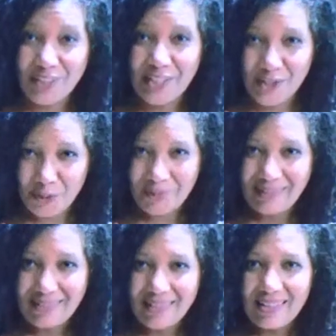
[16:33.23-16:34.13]

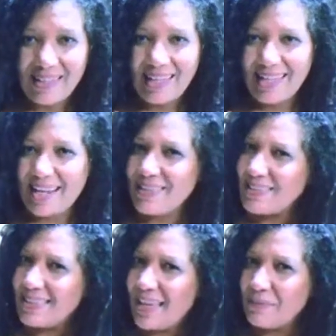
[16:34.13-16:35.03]
human and I think
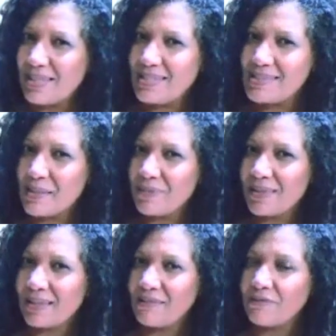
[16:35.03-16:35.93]
that that means
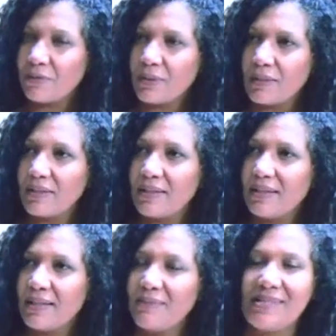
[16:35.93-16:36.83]
something for,
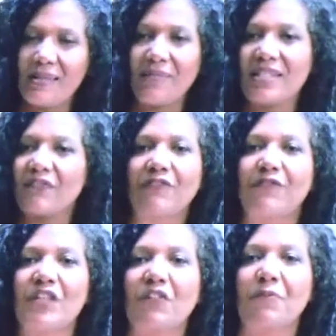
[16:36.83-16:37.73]
it means something different
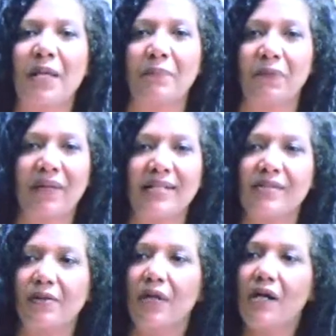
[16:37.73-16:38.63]
for different people, right?
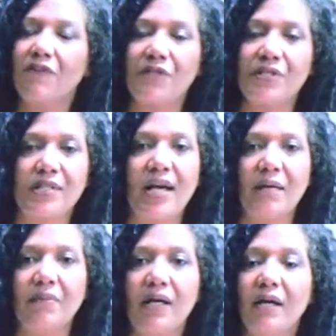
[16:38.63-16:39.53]
So for
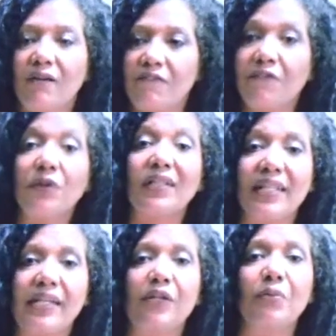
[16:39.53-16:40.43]
some, fully
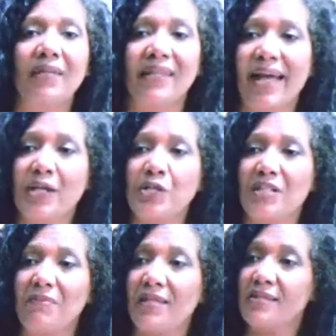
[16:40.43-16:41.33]
human actually
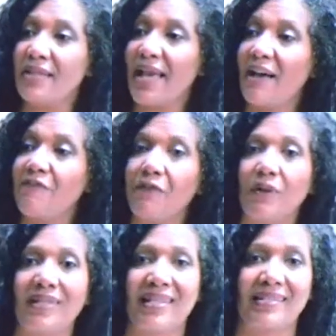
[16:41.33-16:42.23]
means they have full
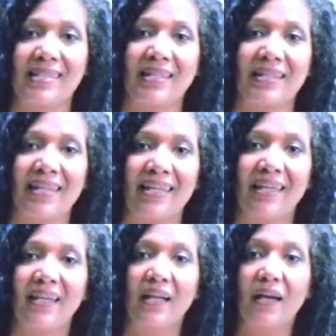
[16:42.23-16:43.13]
dignity.
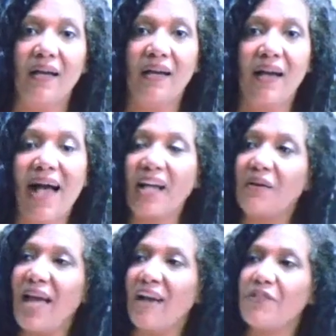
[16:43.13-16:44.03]
I don't
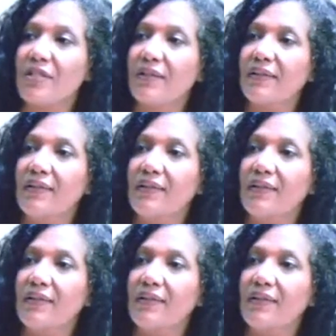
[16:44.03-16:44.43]
have to